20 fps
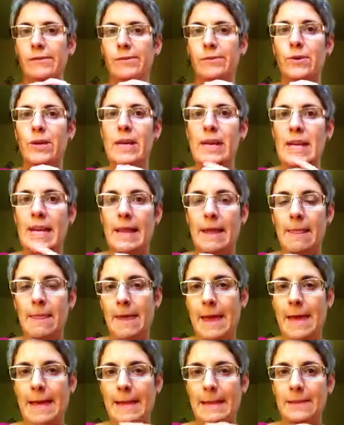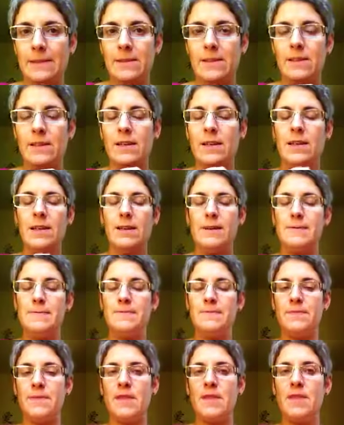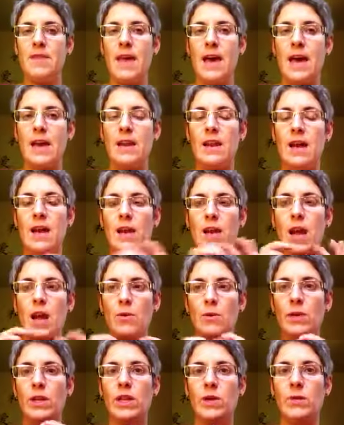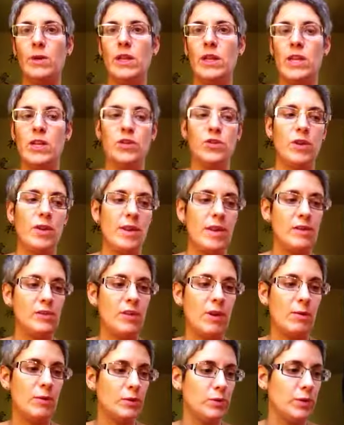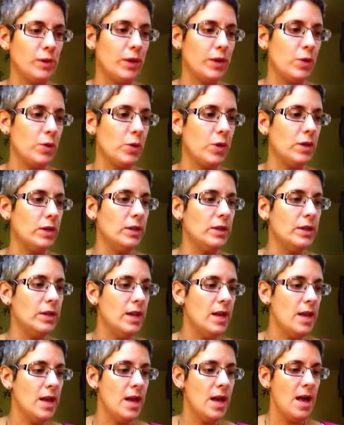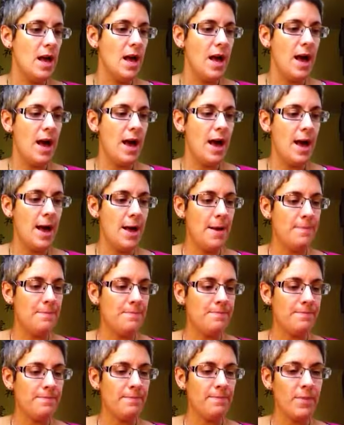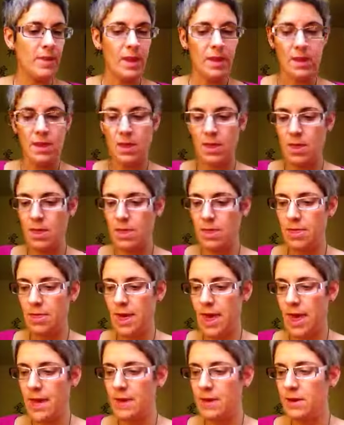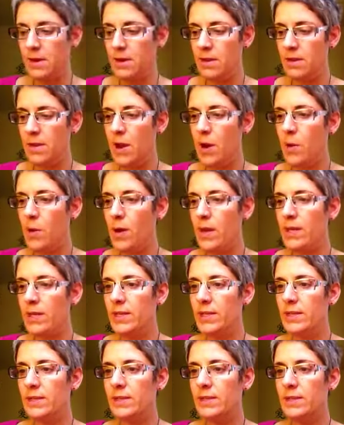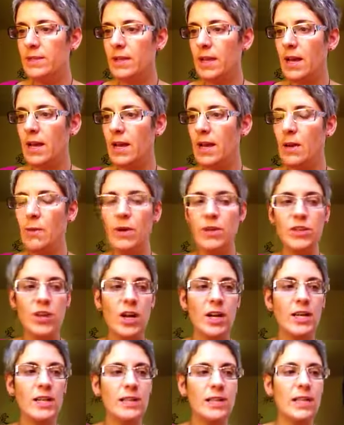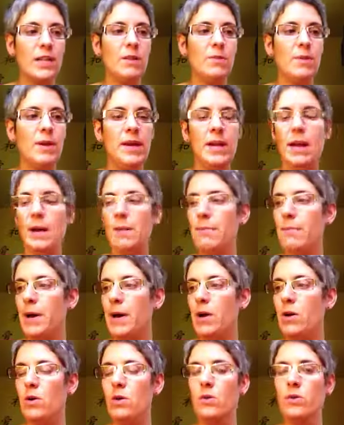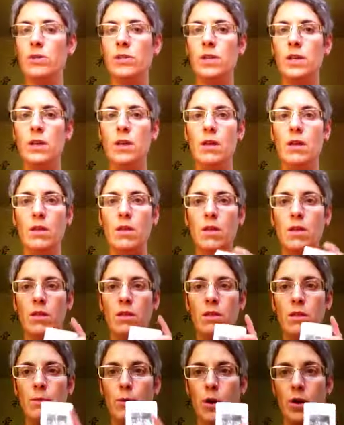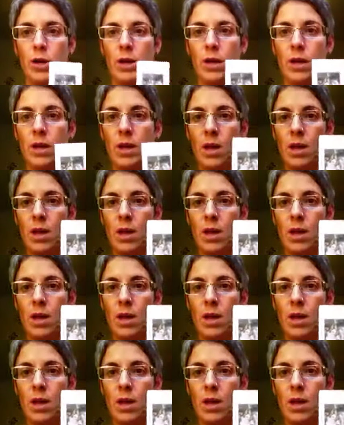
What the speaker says: reading things that I really, really enjoyed that. So that was really cool. Then there was, I want to talk a little bit about the book.